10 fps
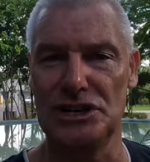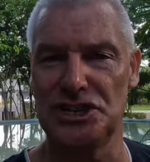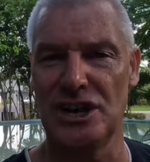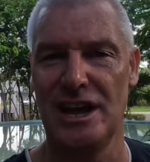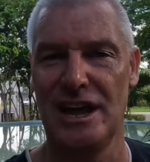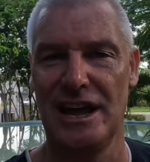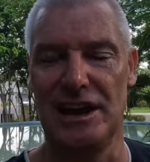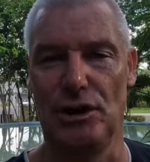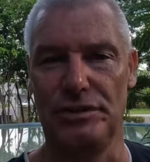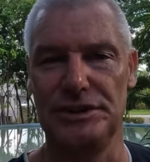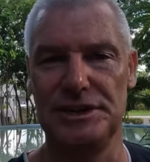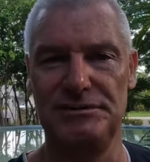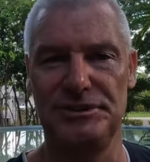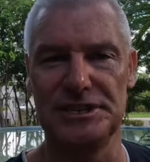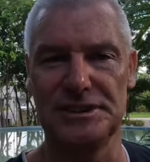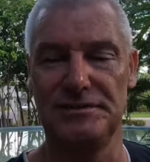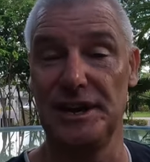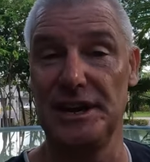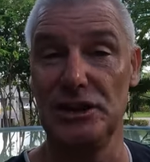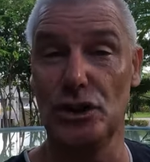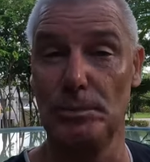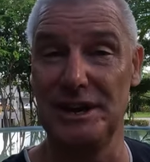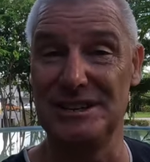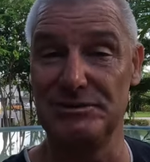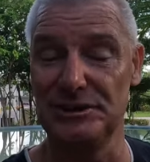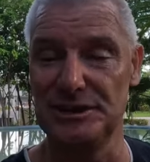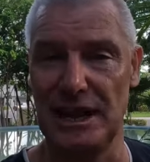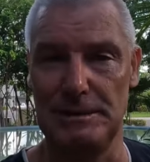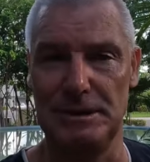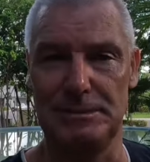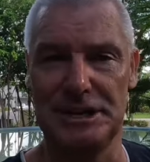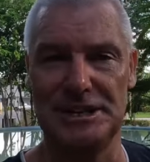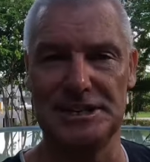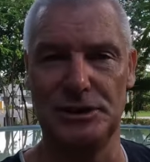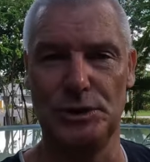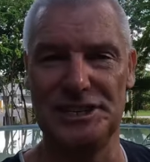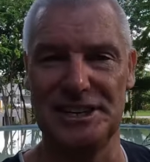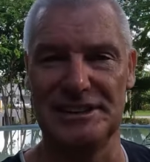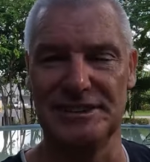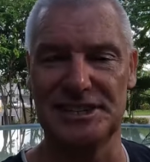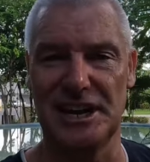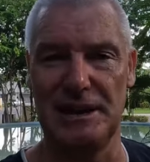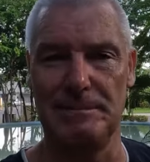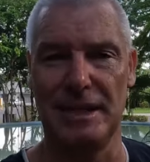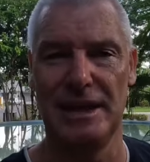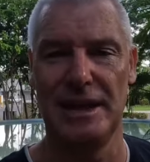rushed and on the defensive, then it could be a different Damien McKenzie we see in this game.